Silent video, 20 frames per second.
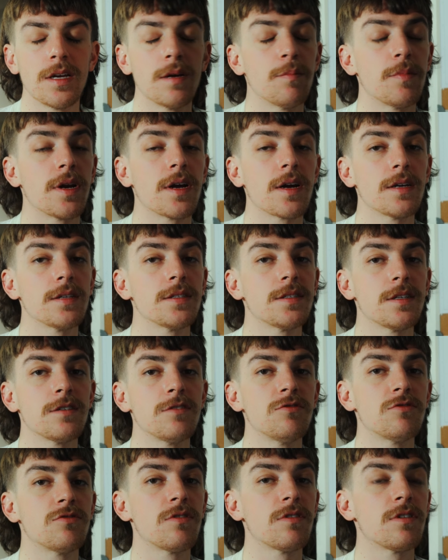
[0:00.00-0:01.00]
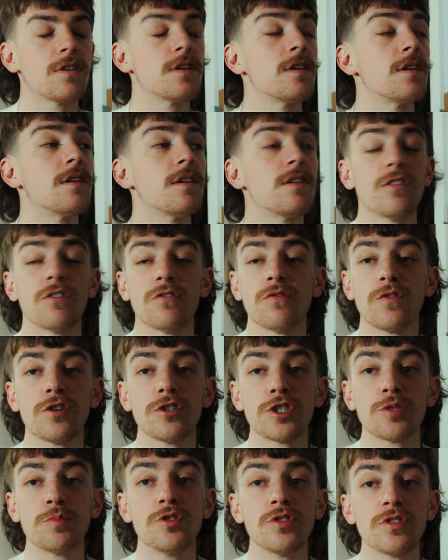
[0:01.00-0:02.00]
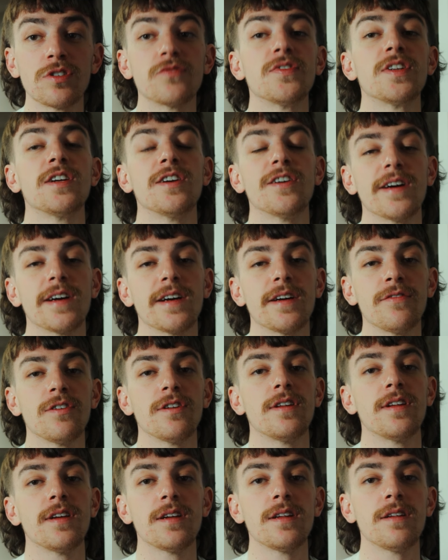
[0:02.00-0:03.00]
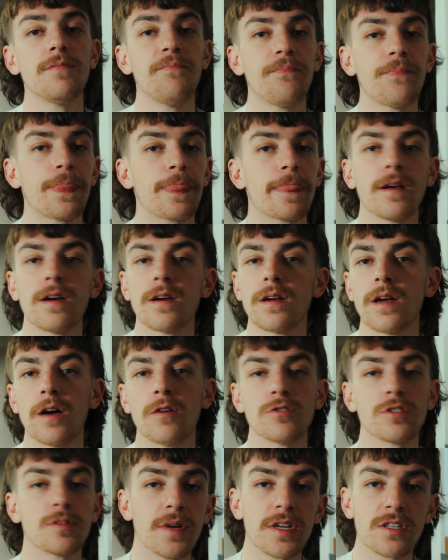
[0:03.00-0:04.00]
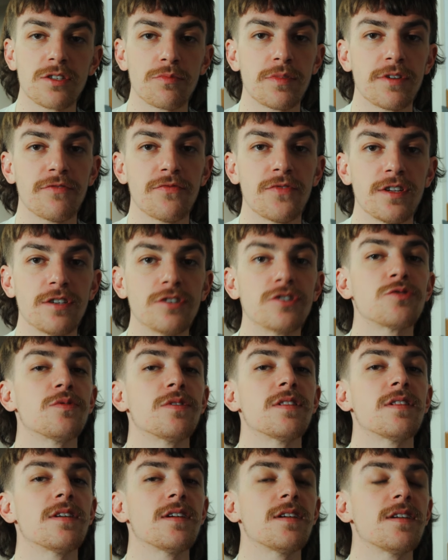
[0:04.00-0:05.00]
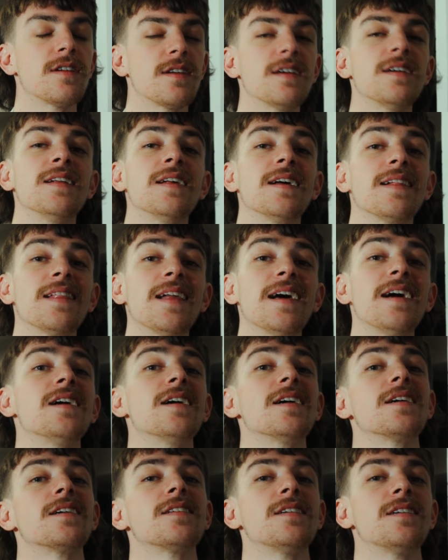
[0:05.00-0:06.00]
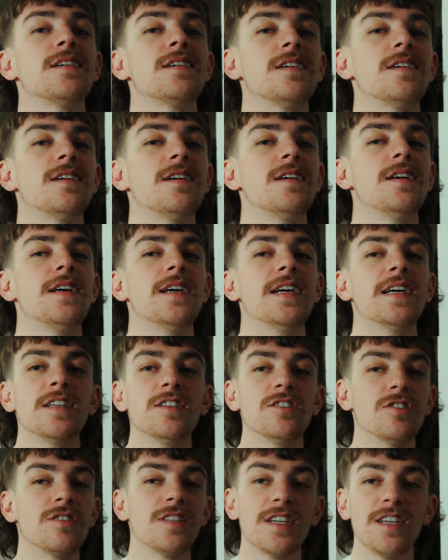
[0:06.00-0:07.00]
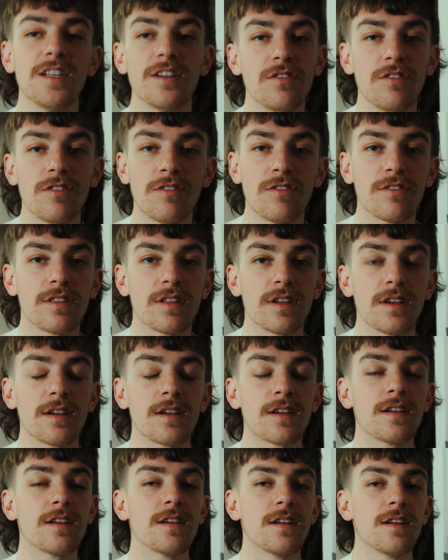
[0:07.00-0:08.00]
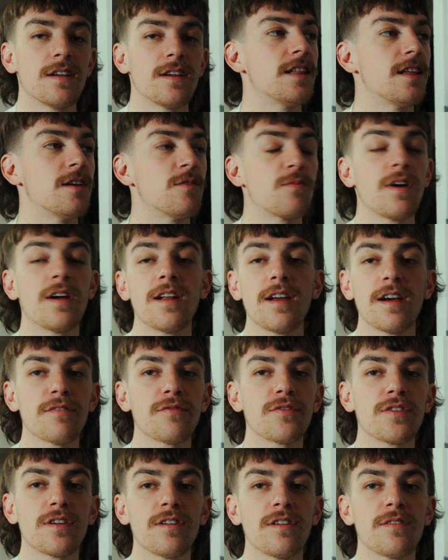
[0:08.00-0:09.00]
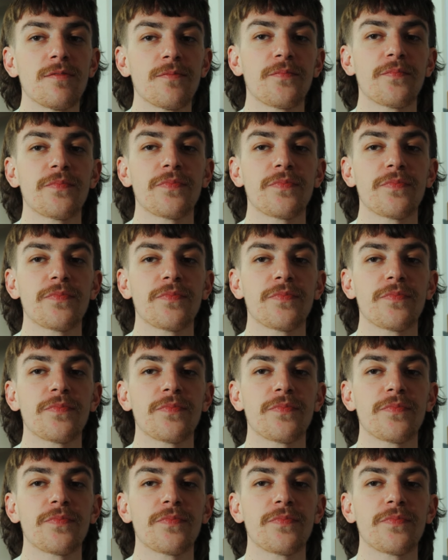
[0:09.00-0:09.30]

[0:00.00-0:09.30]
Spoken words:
But I gotta tell you a story. The first music video I ever did, I was about to be finished with it, and it lagged. And it deleted the whole thing. And then right after,